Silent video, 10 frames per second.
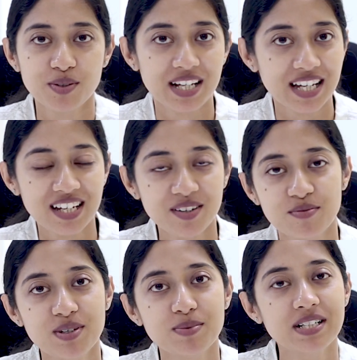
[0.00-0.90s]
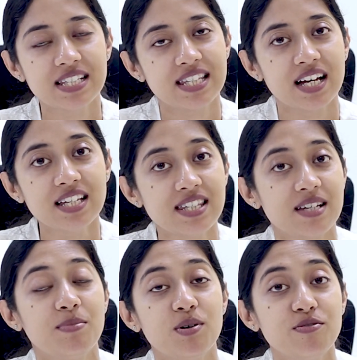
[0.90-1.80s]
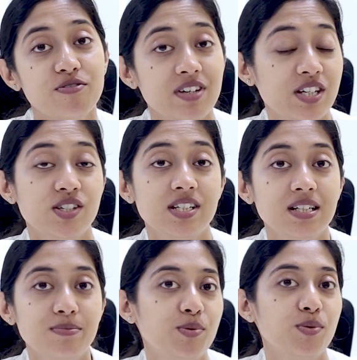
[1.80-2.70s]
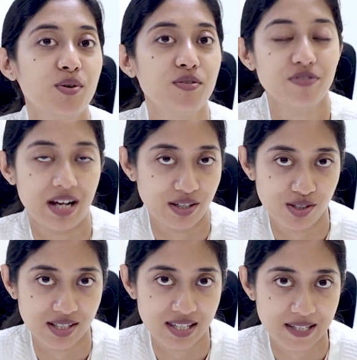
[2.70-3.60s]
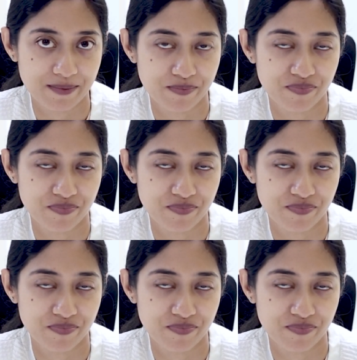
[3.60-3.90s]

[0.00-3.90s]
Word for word: Today, we will discuss about facial bone fractures.